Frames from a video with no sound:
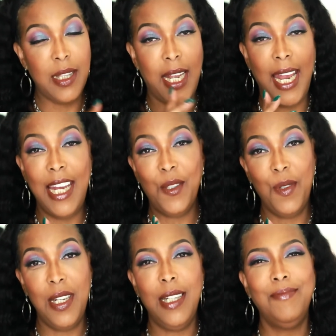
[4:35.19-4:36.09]
The
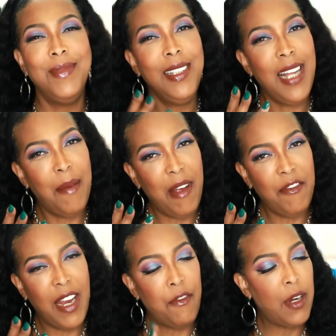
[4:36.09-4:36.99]
hazelnut, not my
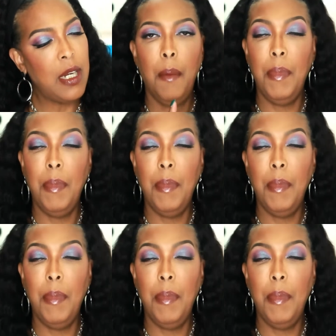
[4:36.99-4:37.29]
favorite.